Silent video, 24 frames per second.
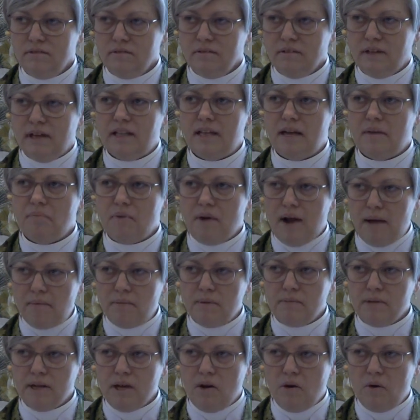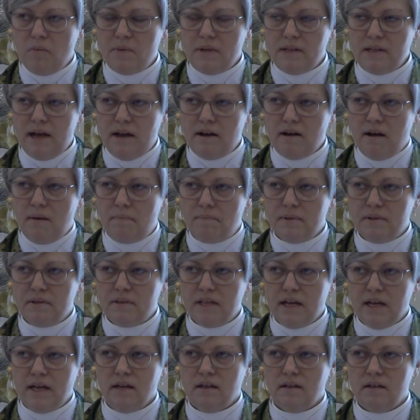And they probably open that up and
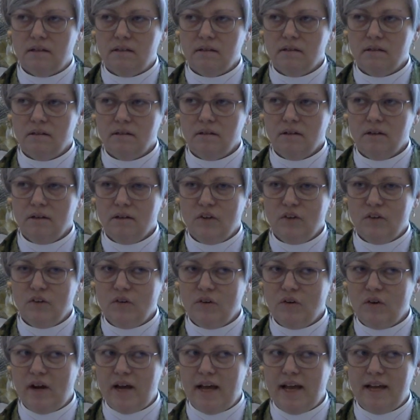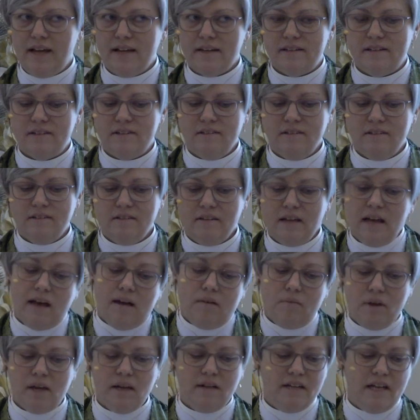think, great, yeah,
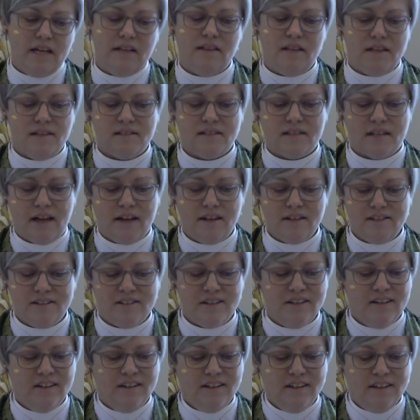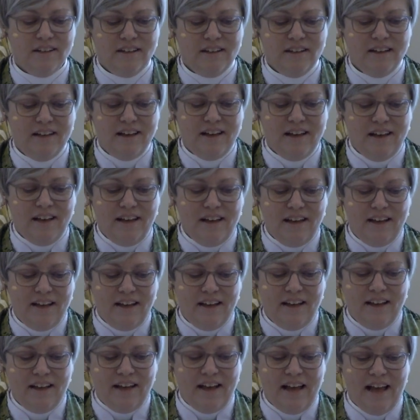we need these things.
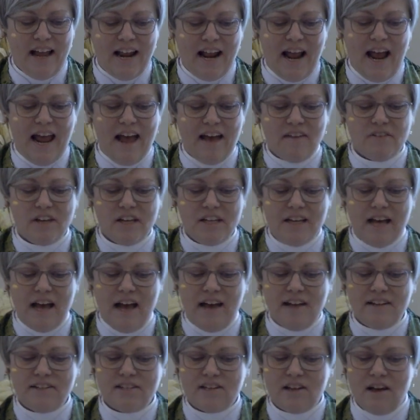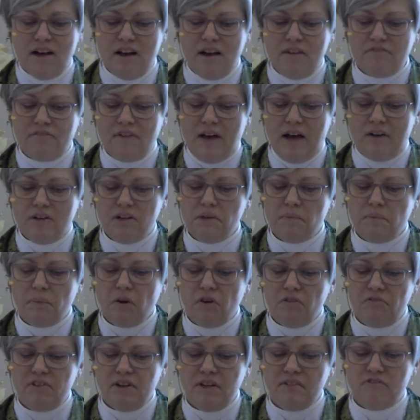And I haven't yet uh, found a
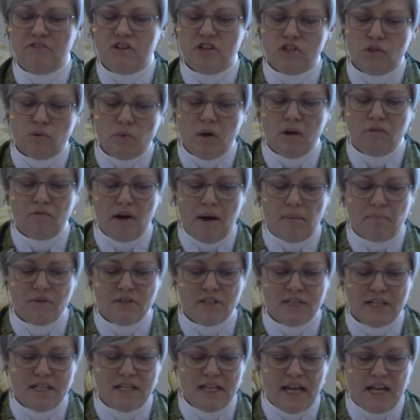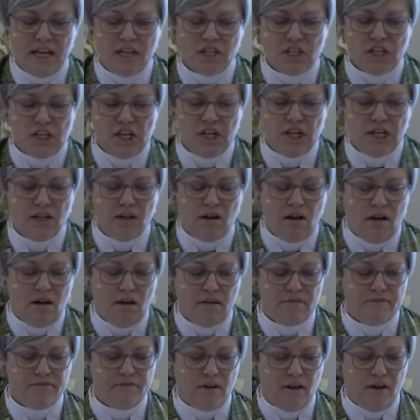perfect visual representation
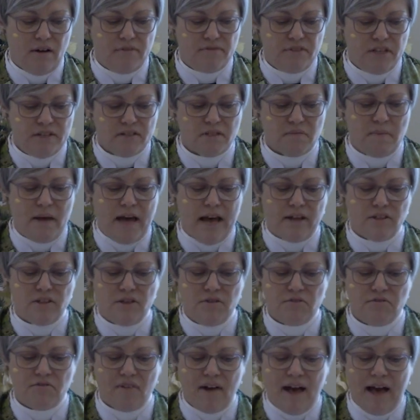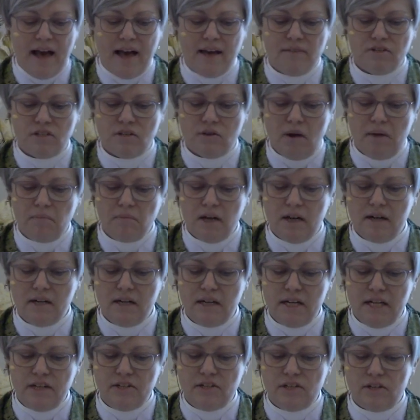of, of this Matthew 5, so I'm going to
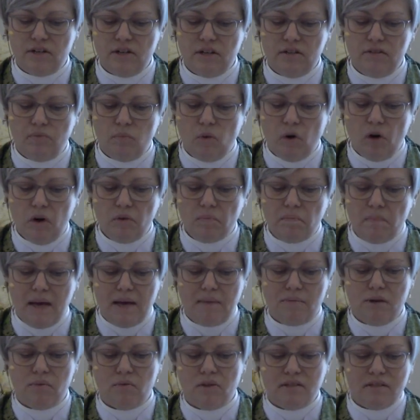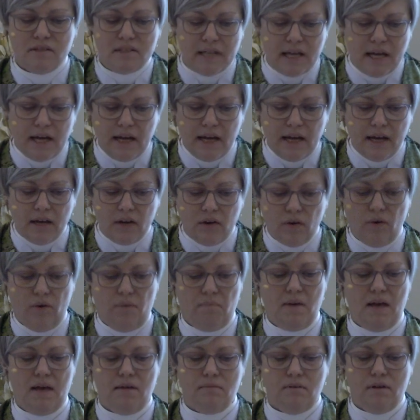need to work maybe with Dick or
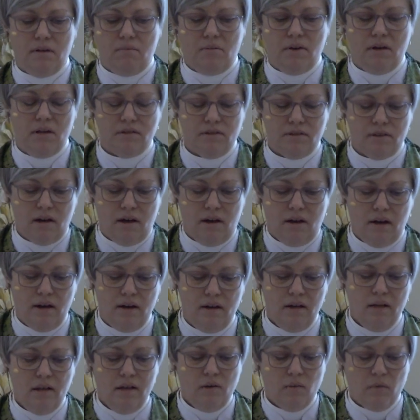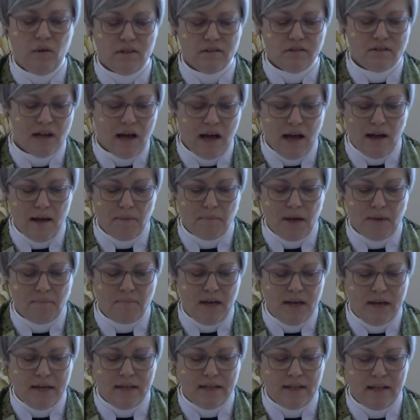maybe with, uh, with Tom on
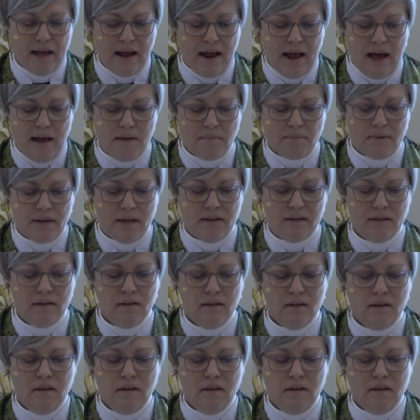making that happen.